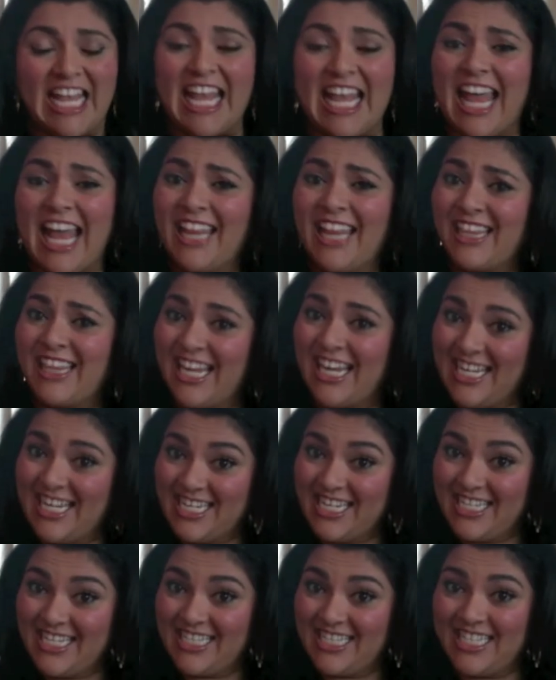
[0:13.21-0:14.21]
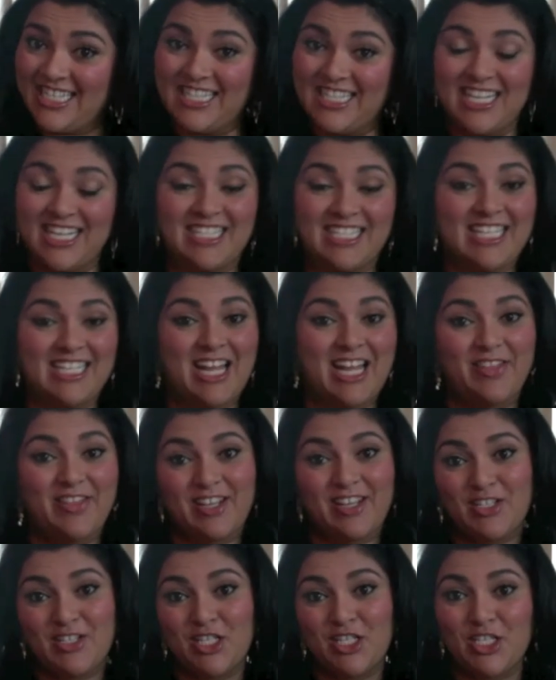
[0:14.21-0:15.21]
And ladies, this has
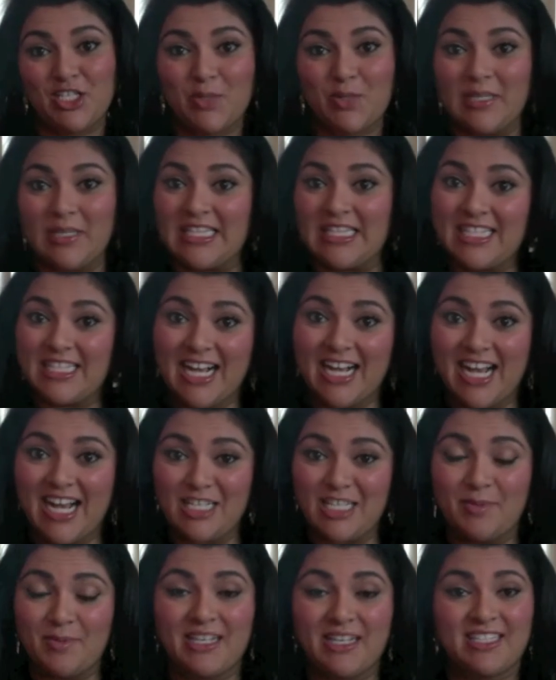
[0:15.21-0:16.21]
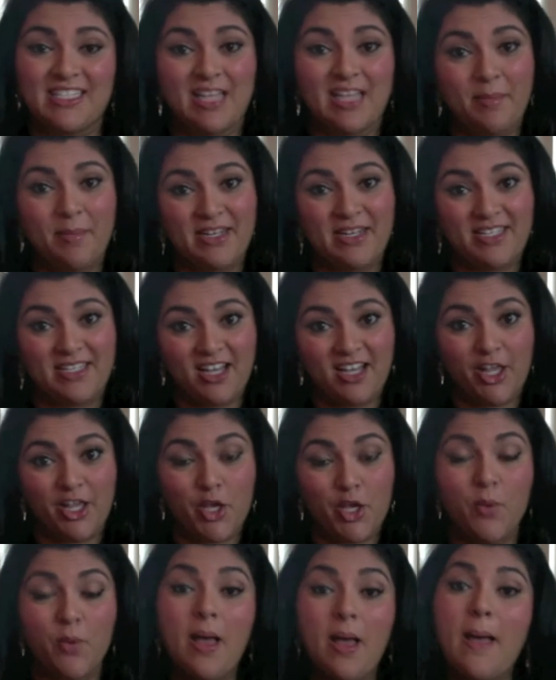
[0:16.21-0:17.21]
nothing to do with size because let me tell
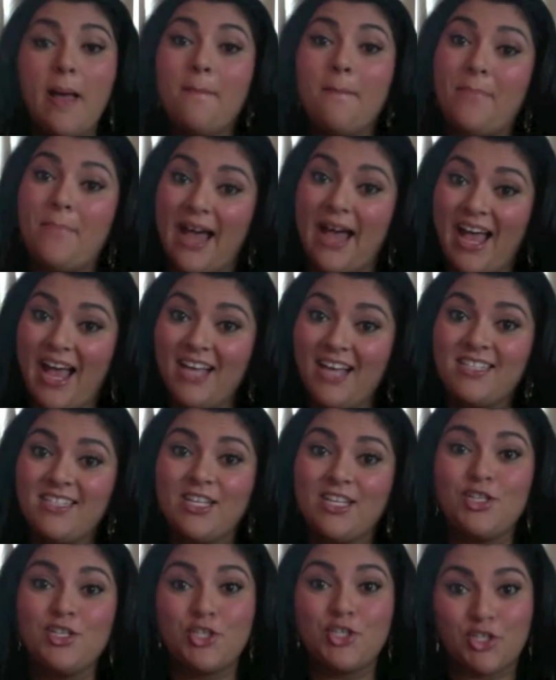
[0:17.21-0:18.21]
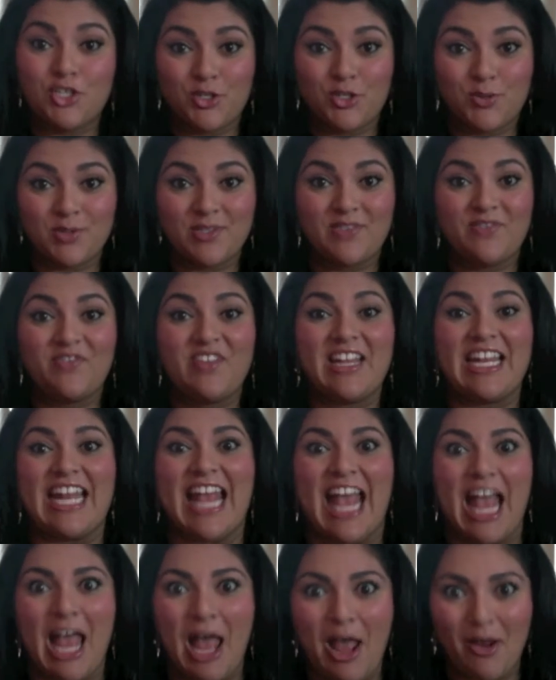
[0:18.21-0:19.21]
you, bags and shoes fit
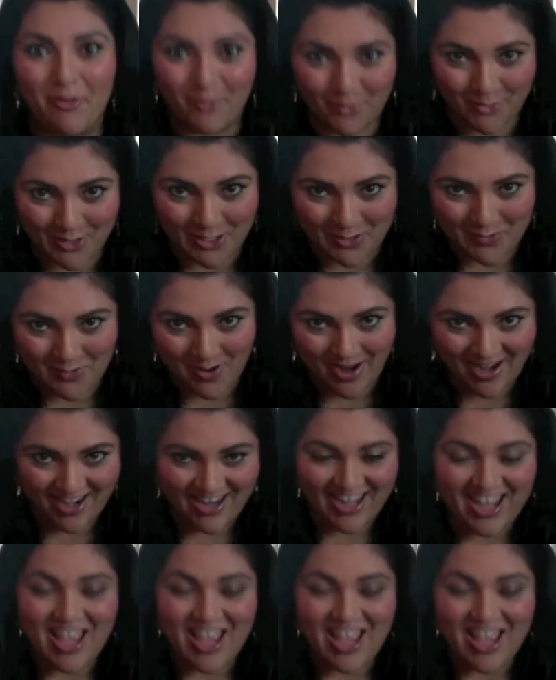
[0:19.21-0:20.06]
everyone.